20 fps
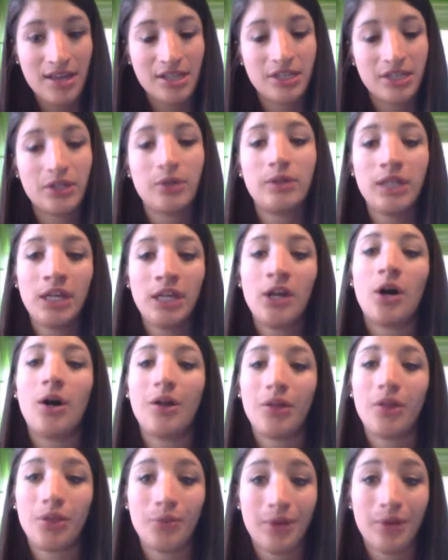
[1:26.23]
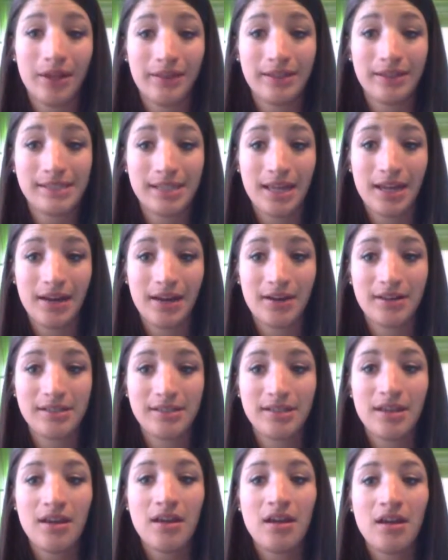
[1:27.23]
So you need all three of these
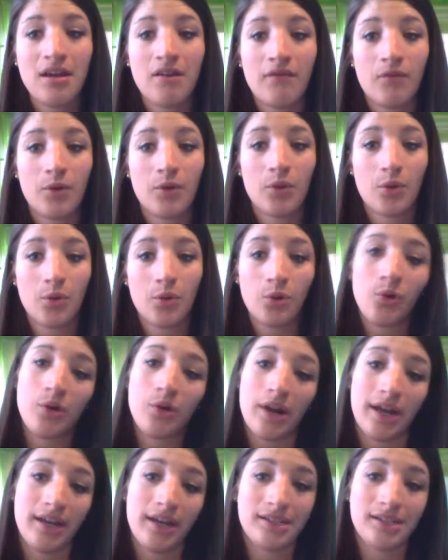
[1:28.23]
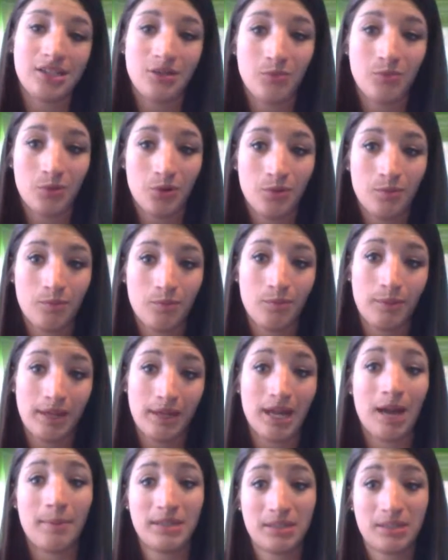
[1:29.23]
layers for the whole grain to
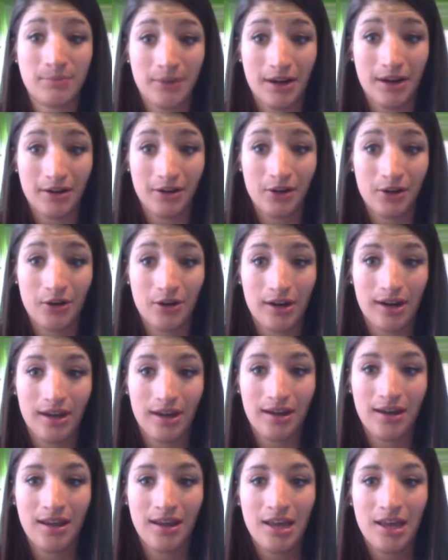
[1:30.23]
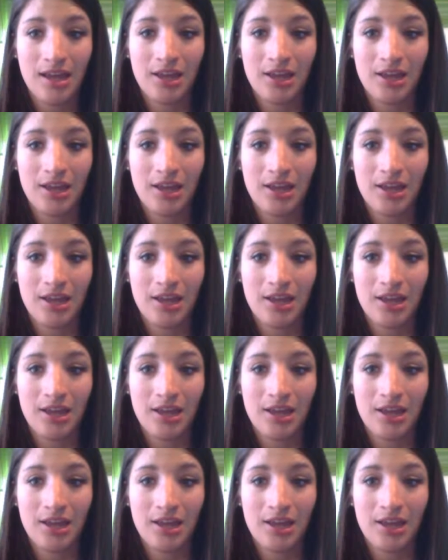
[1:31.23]
become a sprouted grain.